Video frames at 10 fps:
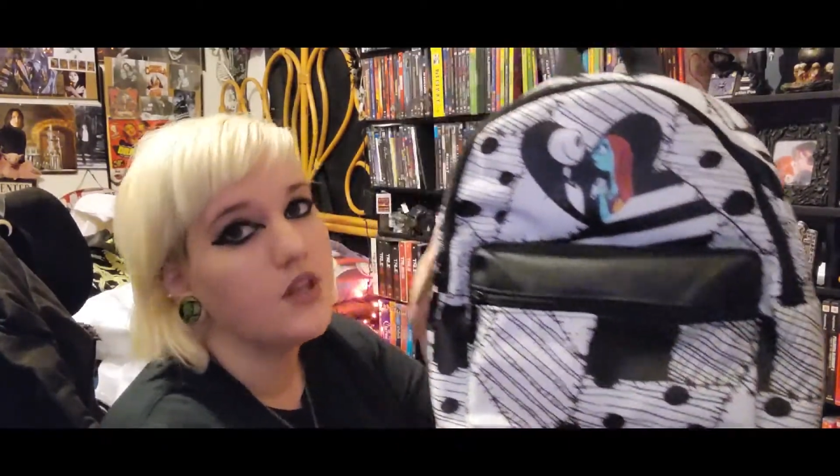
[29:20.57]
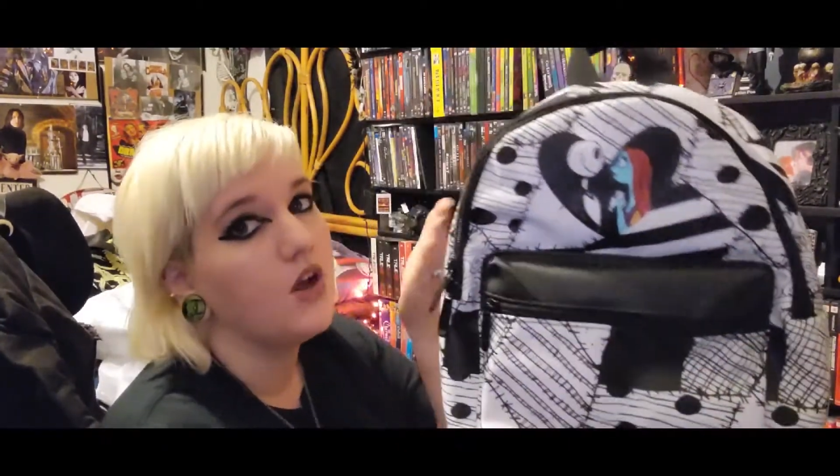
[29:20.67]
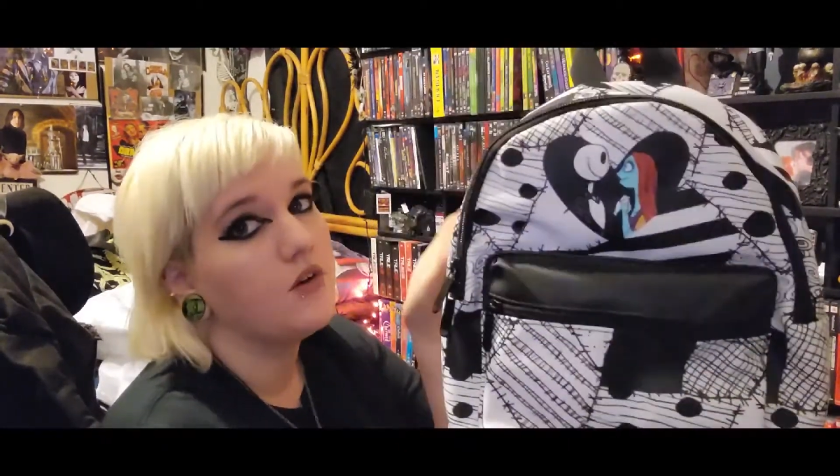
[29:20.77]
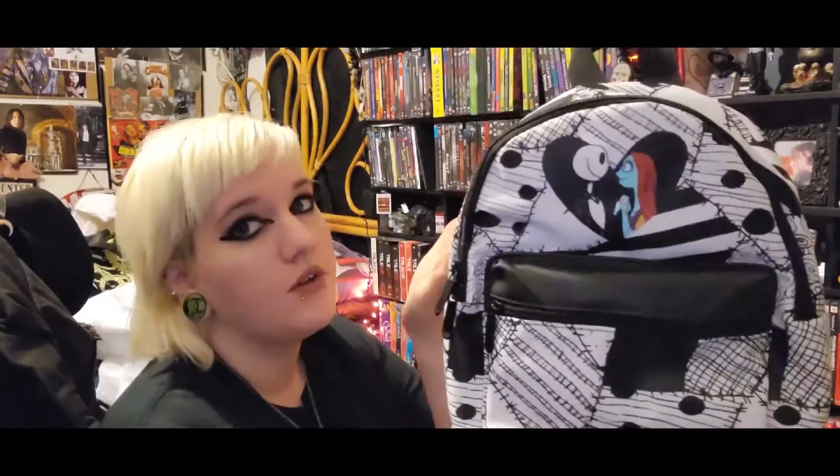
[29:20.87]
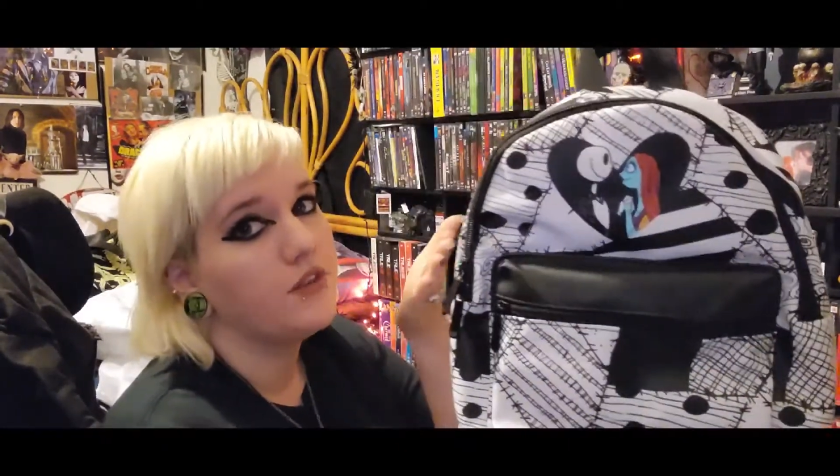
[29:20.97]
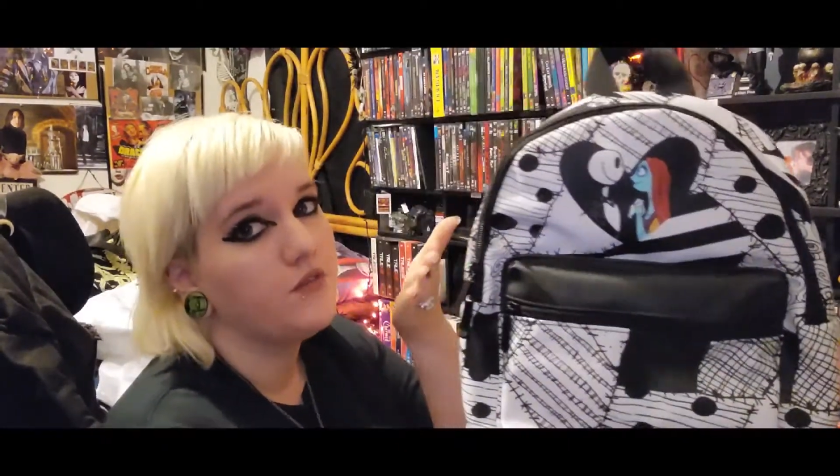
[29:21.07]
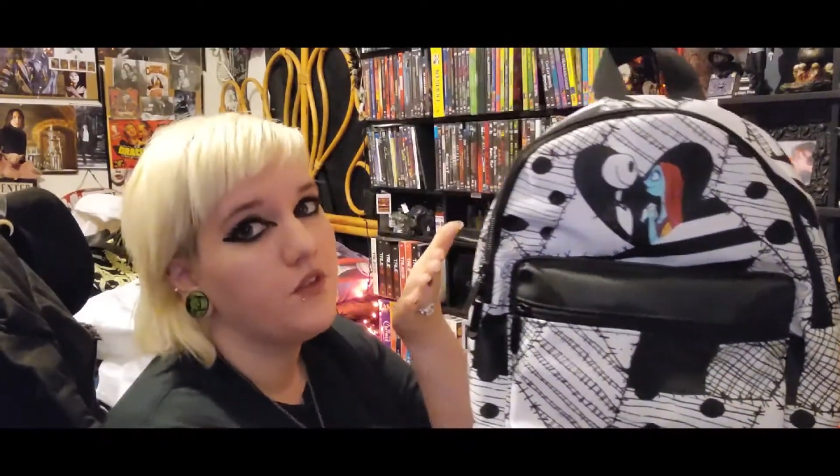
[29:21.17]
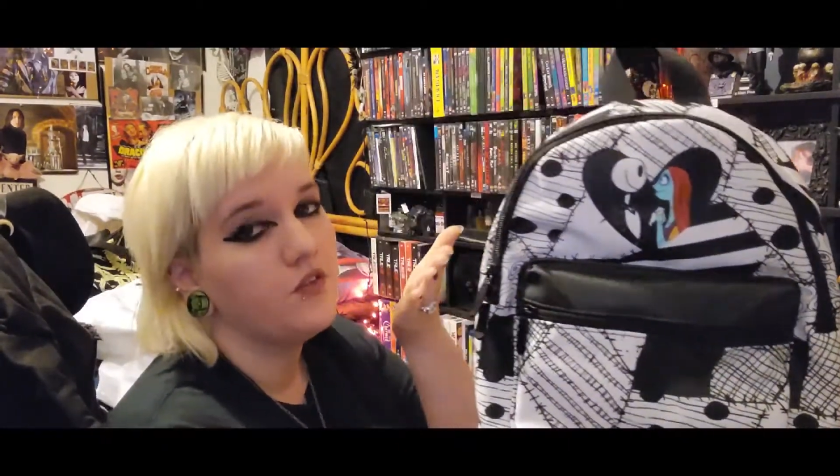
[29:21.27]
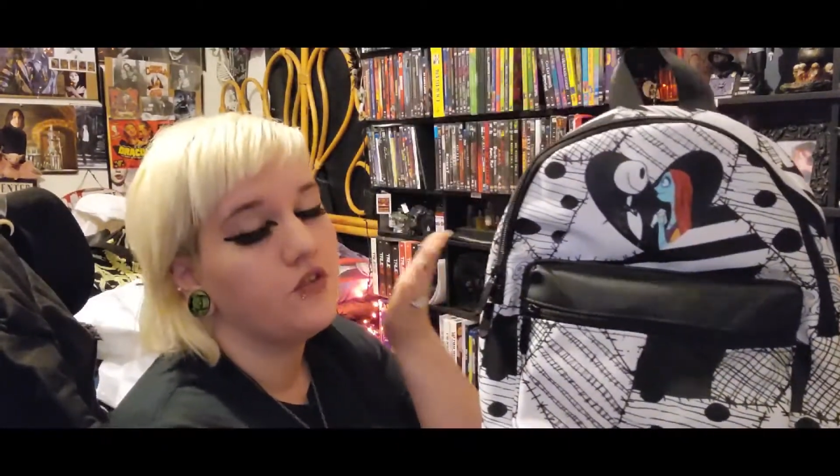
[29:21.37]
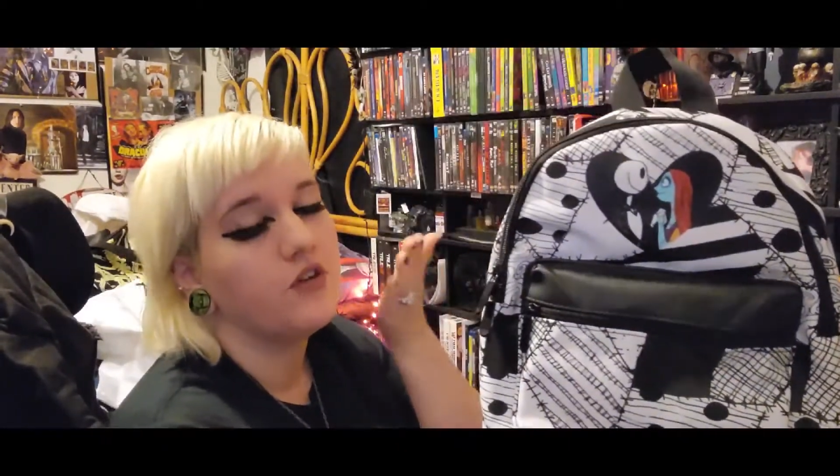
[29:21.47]
already
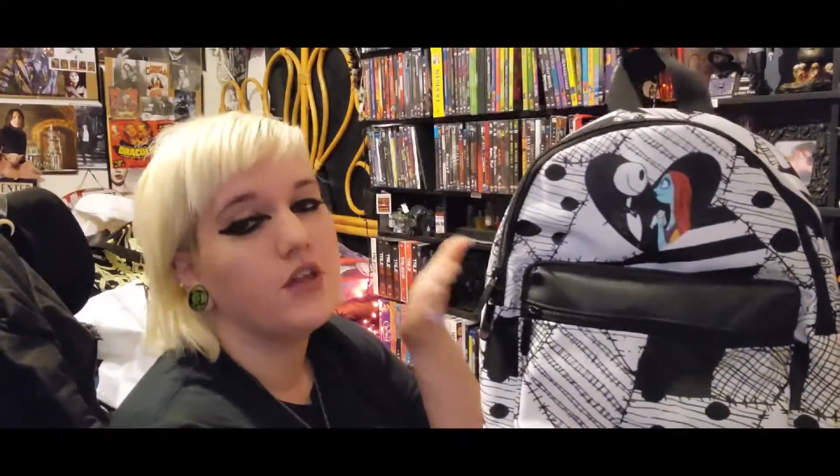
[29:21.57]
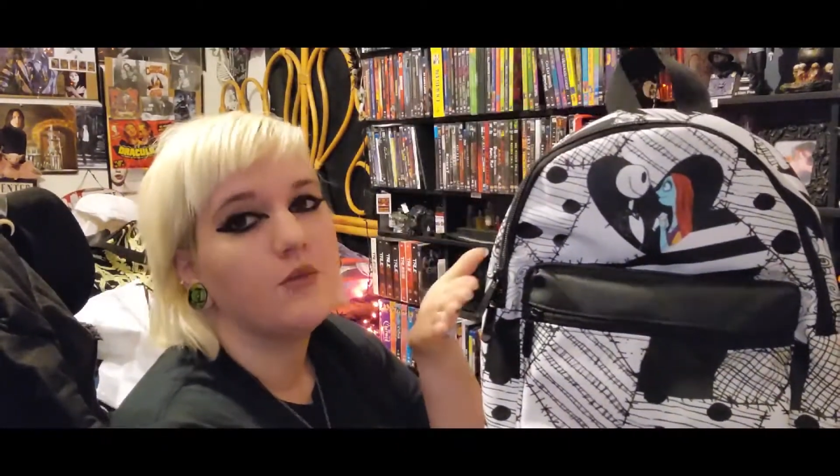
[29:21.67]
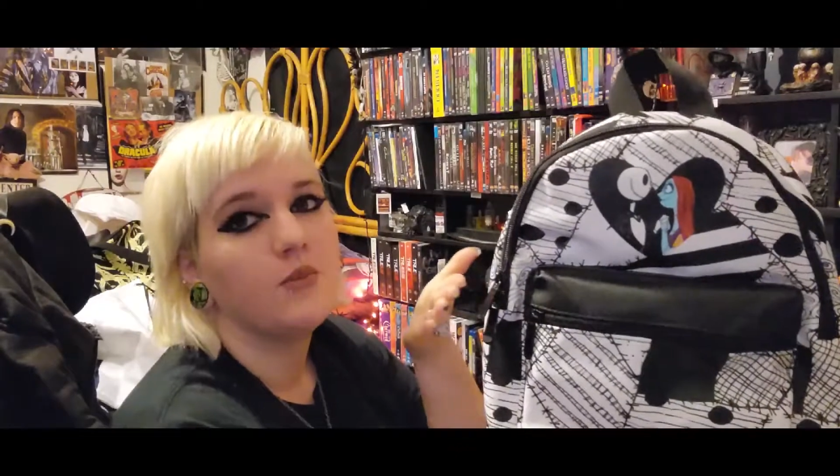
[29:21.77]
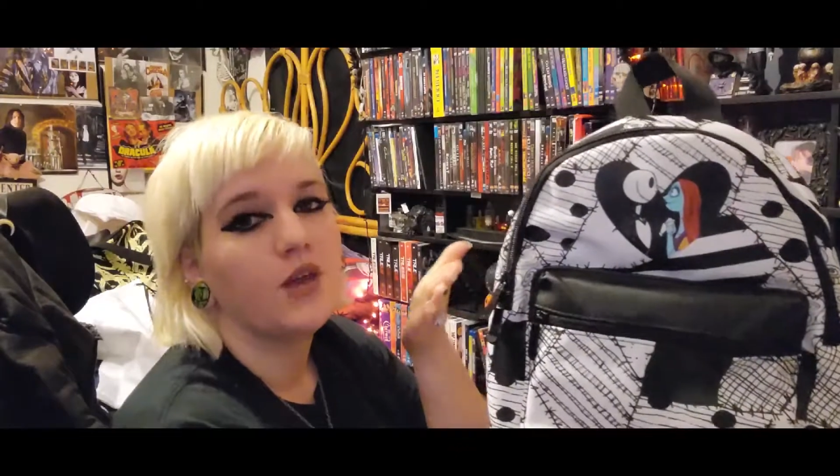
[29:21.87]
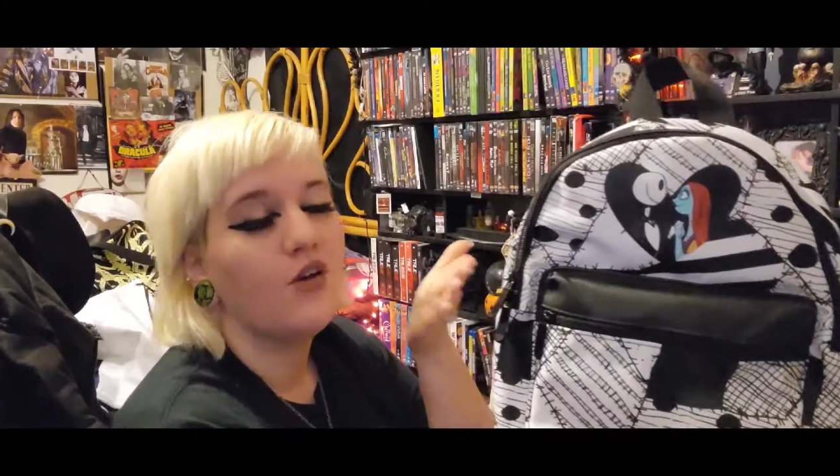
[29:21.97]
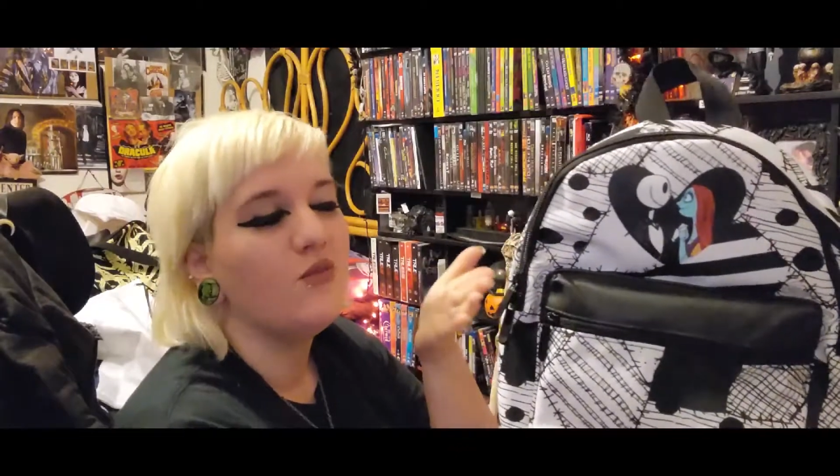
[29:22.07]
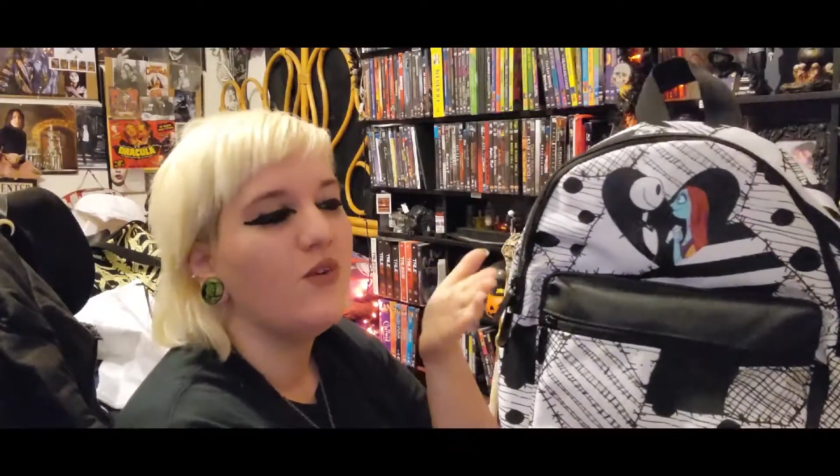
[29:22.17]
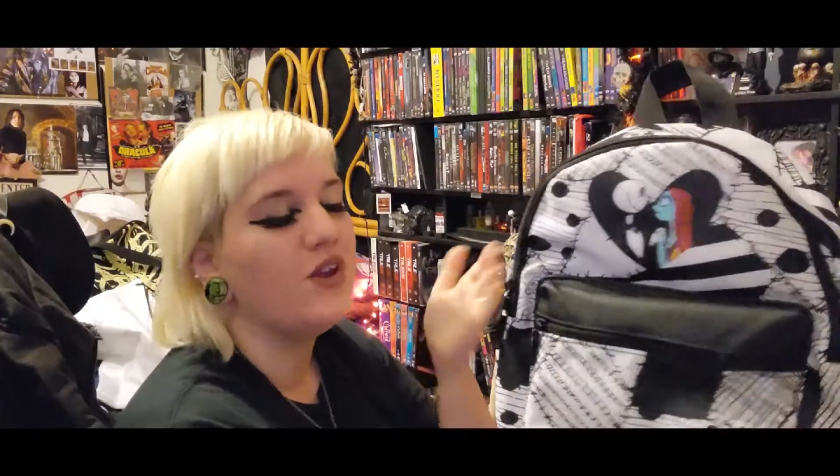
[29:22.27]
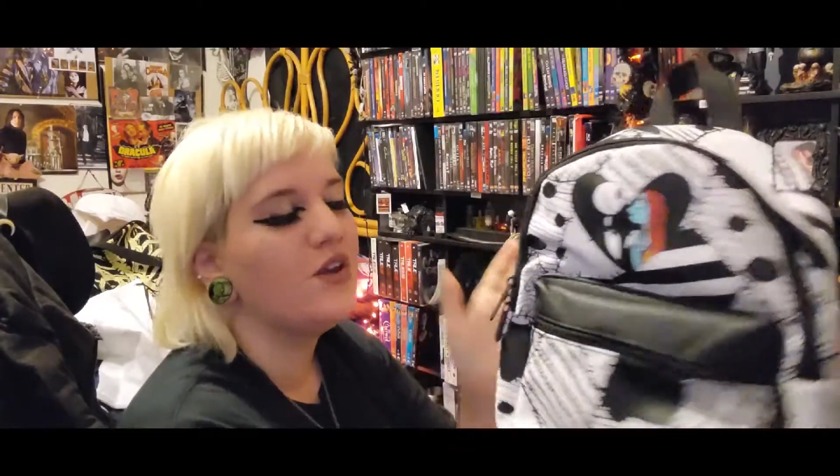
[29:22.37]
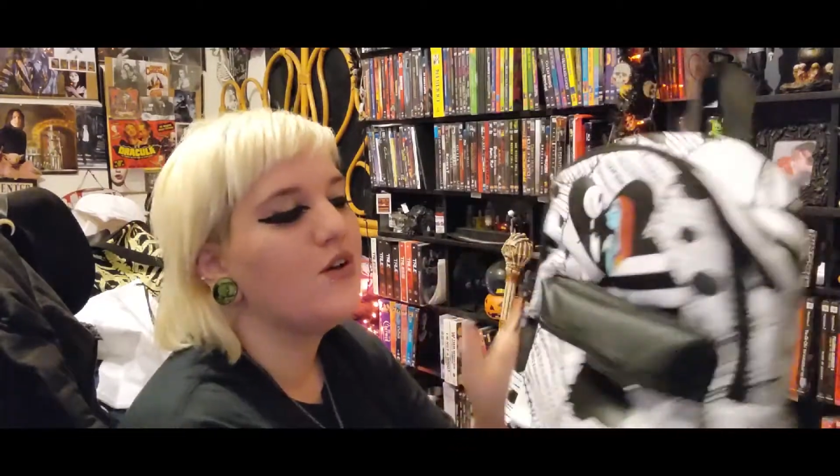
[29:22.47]
featured in my haul
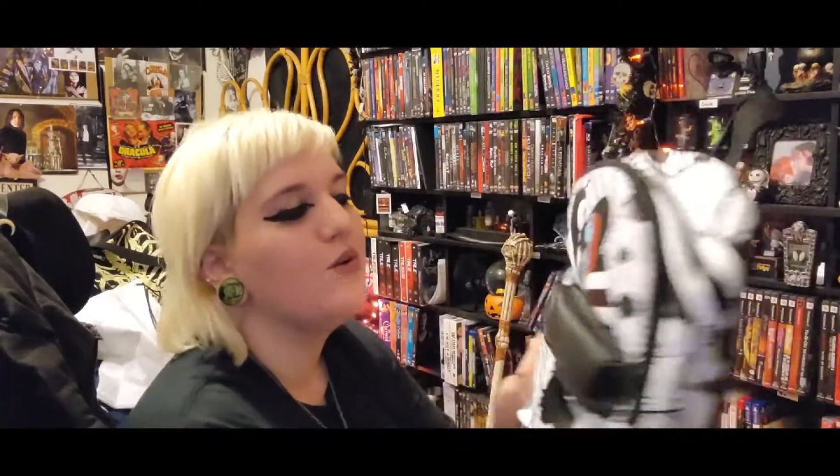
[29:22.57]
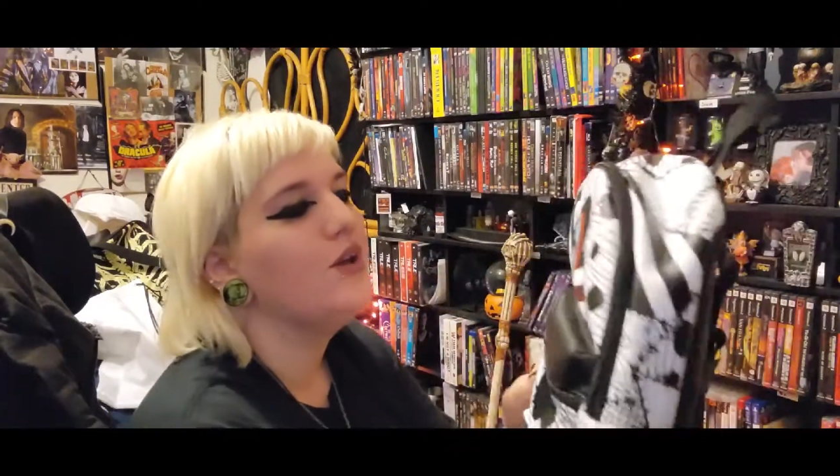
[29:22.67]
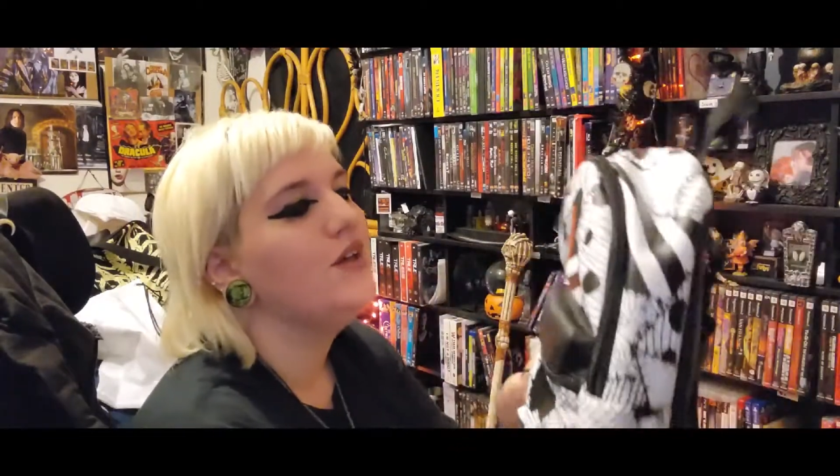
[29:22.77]
video.